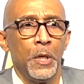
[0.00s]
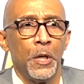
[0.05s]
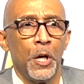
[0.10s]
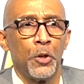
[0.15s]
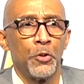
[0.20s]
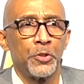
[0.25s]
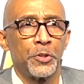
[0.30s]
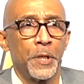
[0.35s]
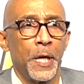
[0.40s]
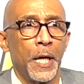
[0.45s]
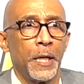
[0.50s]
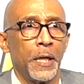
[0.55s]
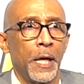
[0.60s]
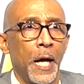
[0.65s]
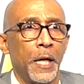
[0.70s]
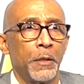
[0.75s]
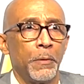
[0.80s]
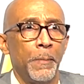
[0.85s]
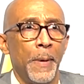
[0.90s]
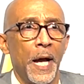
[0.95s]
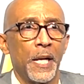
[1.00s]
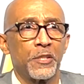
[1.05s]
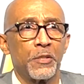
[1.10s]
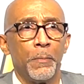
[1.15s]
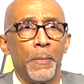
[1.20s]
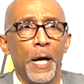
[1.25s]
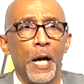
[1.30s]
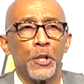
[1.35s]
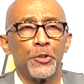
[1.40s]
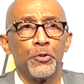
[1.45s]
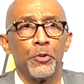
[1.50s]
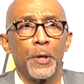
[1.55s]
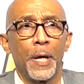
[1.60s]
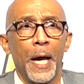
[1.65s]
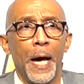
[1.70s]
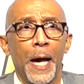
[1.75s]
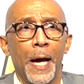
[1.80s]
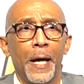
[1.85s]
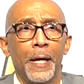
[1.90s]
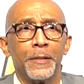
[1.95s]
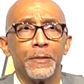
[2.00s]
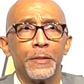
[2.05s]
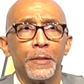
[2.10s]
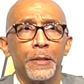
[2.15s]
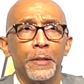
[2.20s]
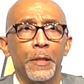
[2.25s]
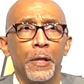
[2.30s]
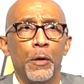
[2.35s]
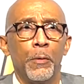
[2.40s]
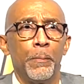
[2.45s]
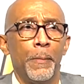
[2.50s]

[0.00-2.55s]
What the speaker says: understanding how to maximize your guys and help